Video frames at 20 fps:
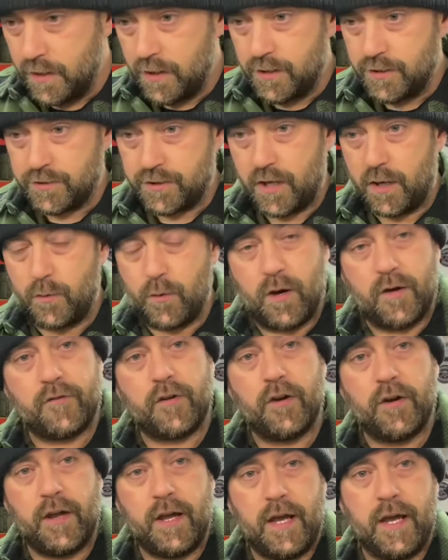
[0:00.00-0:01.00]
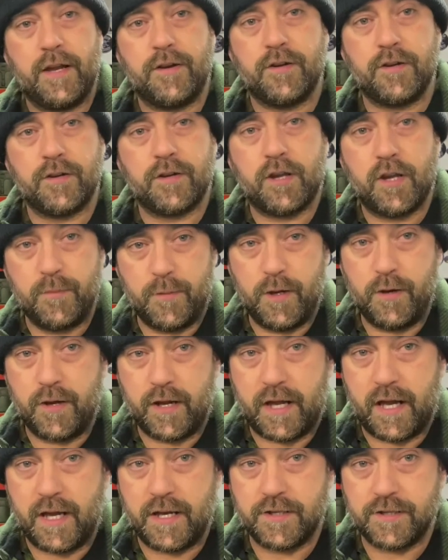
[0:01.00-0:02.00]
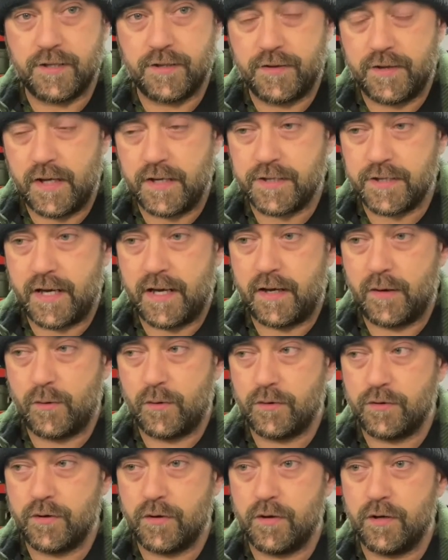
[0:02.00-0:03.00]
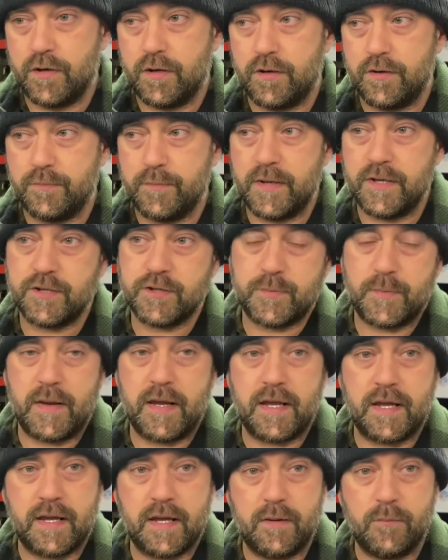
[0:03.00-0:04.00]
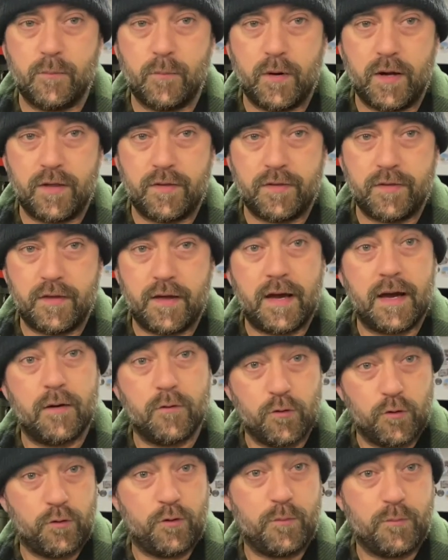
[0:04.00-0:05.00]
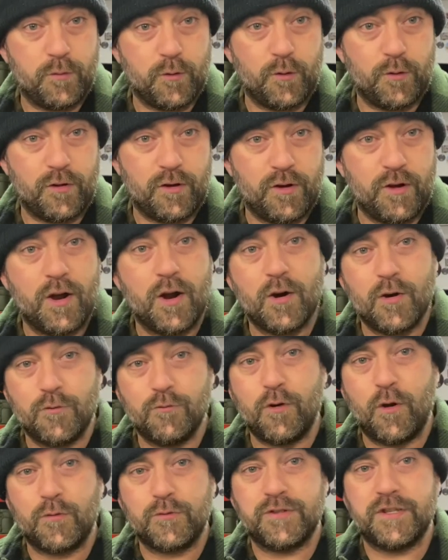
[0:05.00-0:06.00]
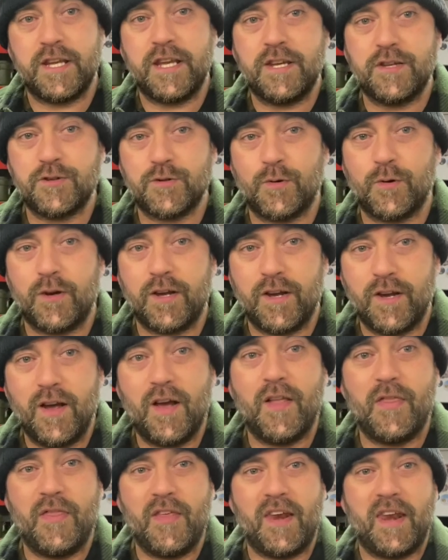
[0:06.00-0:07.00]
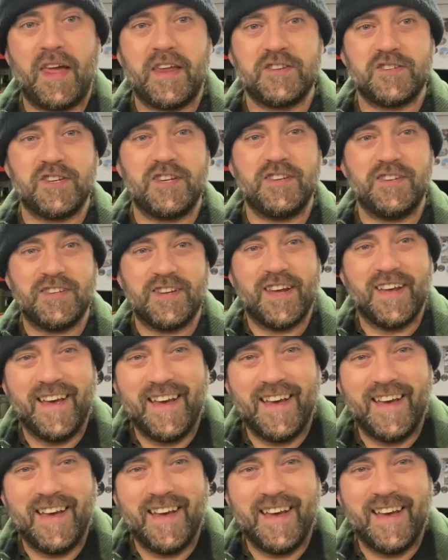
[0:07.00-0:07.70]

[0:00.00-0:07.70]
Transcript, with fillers: So I've gone ahead and communicated this out and been speaking with our other brother, Ron T. Sawyer, the legend.